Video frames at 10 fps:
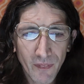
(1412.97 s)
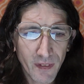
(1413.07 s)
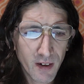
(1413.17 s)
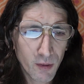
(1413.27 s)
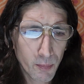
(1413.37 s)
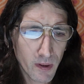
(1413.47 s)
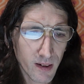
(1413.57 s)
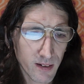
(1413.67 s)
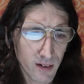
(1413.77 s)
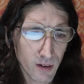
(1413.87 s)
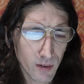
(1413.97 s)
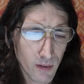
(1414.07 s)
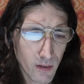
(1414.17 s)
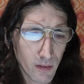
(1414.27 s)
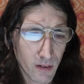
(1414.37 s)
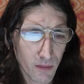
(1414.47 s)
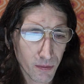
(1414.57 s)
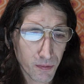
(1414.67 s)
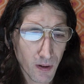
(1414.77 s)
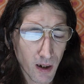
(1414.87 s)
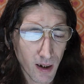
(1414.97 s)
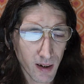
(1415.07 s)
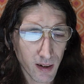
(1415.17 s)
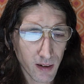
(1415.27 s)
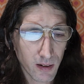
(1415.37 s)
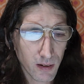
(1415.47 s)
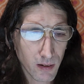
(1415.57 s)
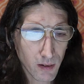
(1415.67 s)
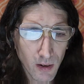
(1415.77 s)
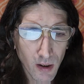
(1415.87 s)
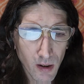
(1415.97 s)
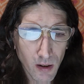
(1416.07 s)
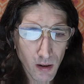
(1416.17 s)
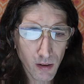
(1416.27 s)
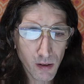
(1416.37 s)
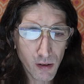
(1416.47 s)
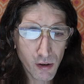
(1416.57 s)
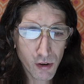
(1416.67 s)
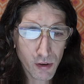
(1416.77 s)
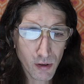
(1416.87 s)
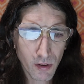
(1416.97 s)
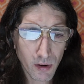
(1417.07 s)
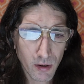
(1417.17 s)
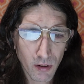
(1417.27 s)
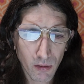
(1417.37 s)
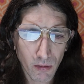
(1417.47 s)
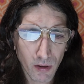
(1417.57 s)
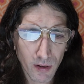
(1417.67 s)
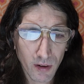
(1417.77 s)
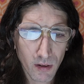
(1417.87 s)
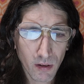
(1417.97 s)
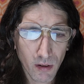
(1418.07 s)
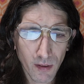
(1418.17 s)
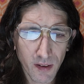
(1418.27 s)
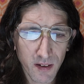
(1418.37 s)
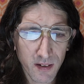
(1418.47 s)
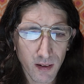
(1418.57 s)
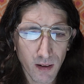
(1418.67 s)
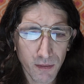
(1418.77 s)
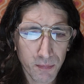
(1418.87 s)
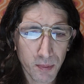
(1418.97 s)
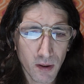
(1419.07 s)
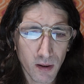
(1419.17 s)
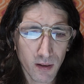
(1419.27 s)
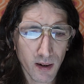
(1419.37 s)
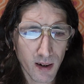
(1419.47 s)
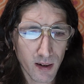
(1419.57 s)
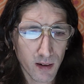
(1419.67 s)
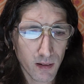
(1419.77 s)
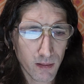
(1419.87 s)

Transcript: This place is hard to find. Are you sure you don't want to call this off, Paulette?